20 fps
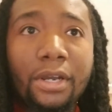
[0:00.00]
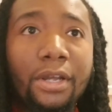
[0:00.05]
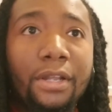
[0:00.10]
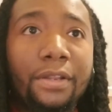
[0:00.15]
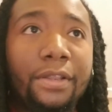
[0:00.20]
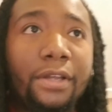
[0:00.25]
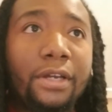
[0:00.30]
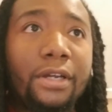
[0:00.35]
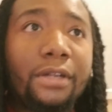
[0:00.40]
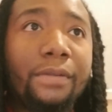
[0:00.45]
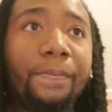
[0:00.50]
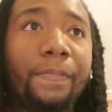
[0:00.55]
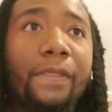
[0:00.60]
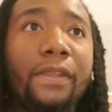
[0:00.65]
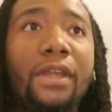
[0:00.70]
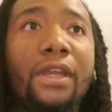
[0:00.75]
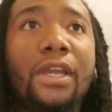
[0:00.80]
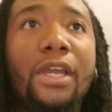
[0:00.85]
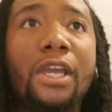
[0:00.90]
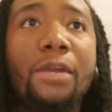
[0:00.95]
the
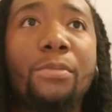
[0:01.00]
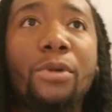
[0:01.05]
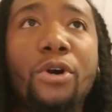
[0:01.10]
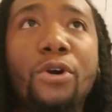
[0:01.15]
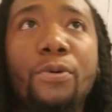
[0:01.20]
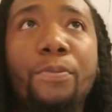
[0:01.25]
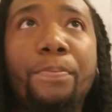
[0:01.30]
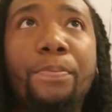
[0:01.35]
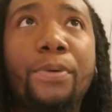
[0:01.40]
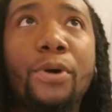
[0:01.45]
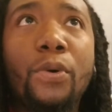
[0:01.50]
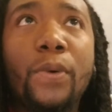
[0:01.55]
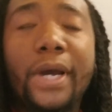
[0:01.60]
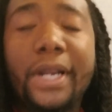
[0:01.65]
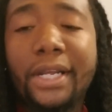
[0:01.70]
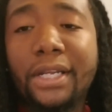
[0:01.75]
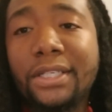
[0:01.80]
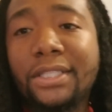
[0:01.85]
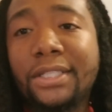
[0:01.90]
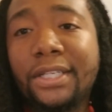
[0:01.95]

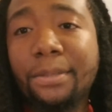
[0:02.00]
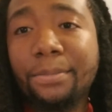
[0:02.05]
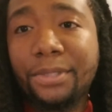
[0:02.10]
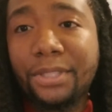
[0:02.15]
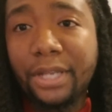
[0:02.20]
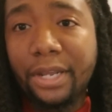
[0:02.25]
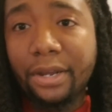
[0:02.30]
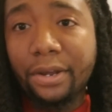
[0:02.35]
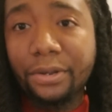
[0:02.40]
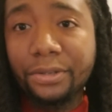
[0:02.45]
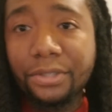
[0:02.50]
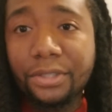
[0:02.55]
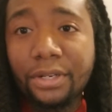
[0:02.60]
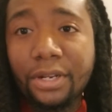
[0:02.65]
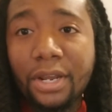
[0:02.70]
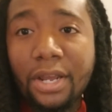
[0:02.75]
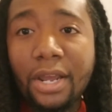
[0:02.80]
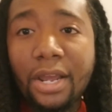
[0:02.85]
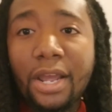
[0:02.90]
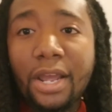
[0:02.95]
hemopoietic stem cells
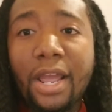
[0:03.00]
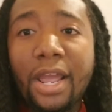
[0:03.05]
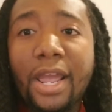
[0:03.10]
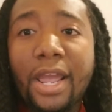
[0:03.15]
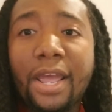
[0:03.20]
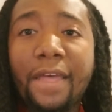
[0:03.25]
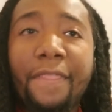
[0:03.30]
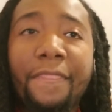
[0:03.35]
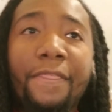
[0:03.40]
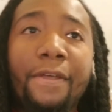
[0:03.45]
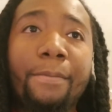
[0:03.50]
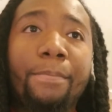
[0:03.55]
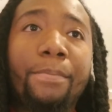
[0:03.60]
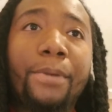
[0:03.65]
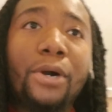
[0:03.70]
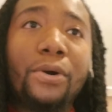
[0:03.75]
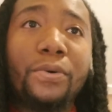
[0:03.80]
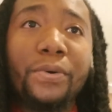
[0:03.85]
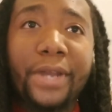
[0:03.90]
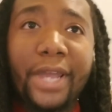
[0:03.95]
in the
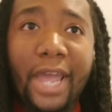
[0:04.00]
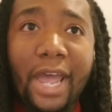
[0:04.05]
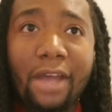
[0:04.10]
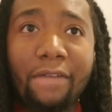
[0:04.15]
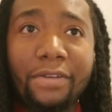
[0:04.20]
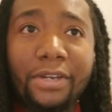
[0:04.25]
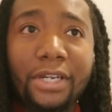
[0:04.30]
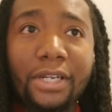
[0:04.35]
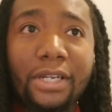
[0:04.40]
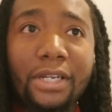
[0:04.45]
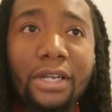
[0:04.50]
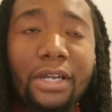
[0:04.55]
bone cavity